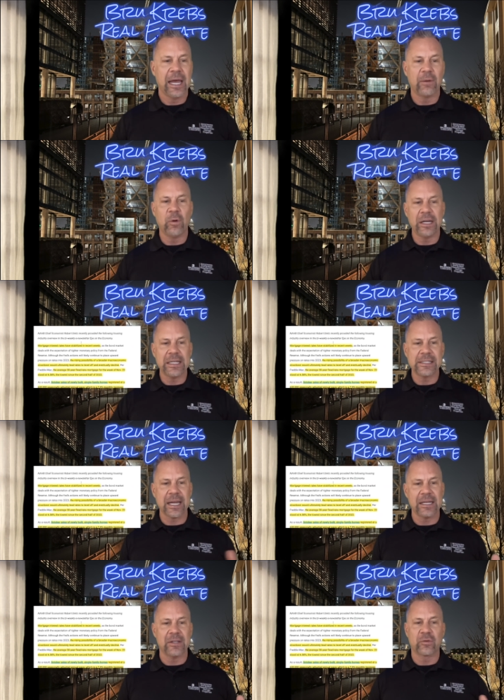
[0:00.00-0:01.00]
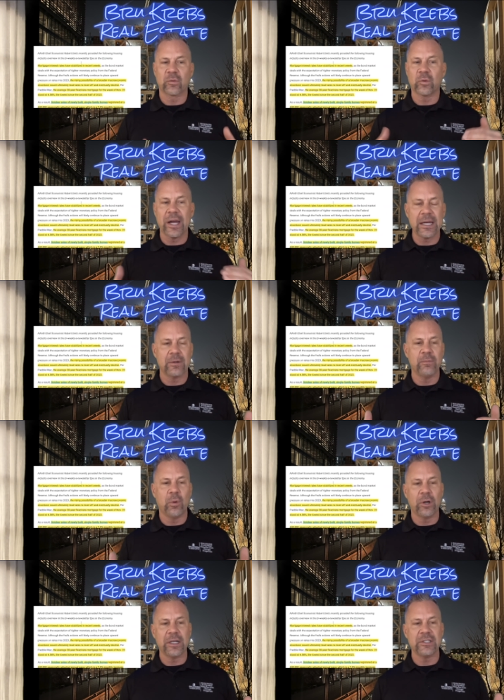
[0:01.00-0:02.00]
And what he's saying is rate,
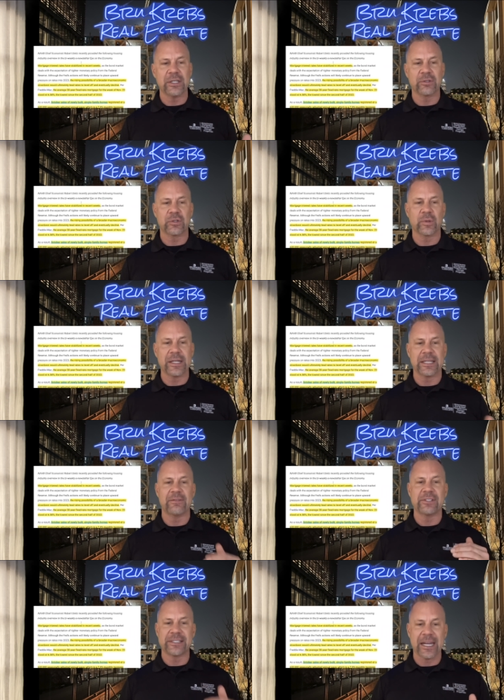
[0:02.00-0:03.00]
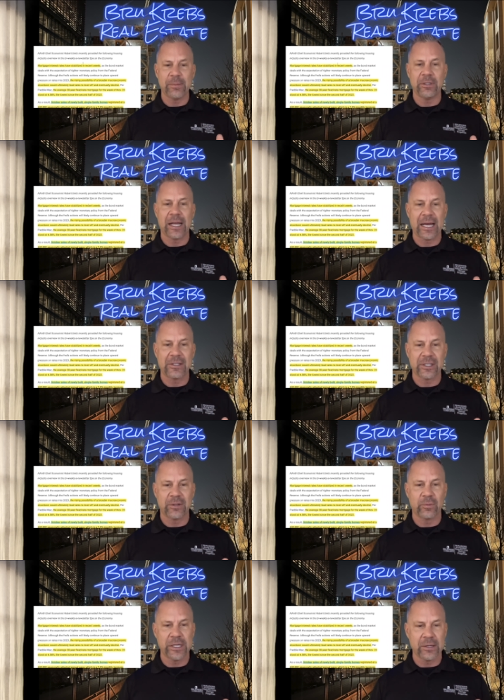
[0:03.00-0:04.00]
mortgage interest rates have stabilized
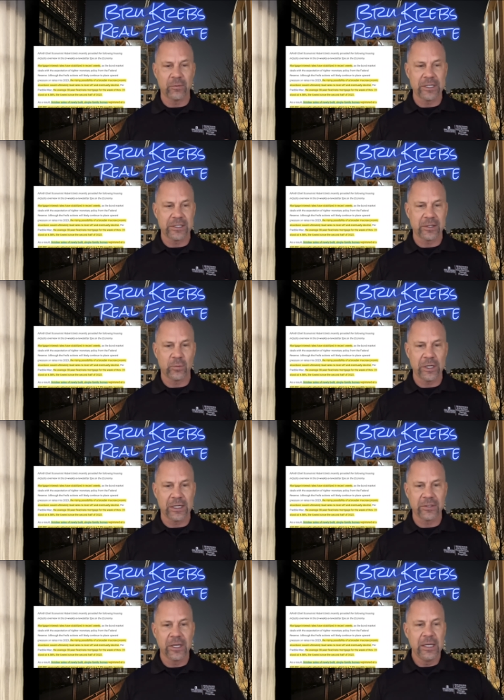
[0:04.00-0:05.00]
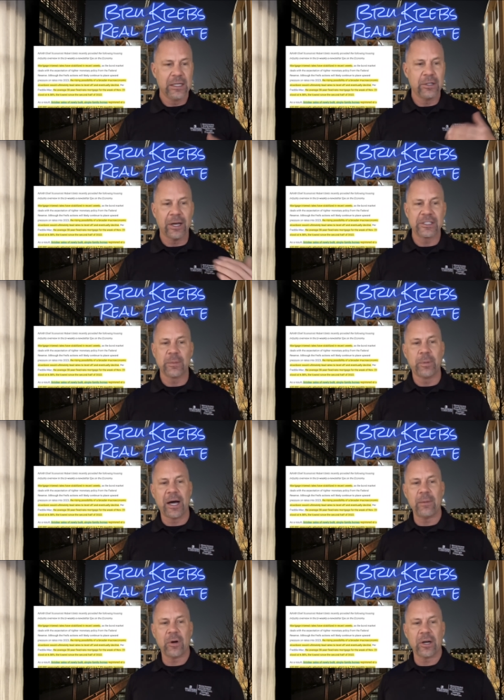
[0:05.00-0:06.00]
in re recent weeks. You know, as the
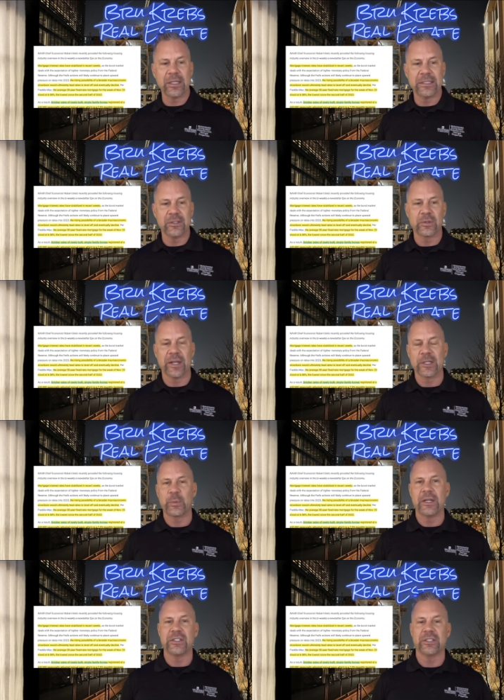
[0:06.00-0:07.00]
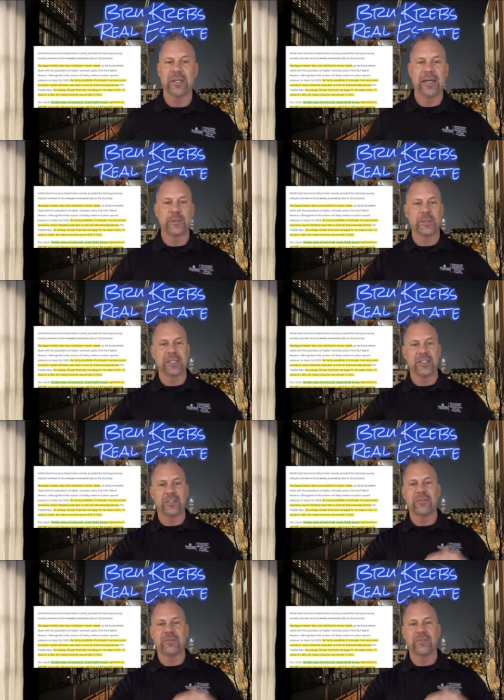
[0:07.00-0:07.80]
bond market deals with the expectation, expectation of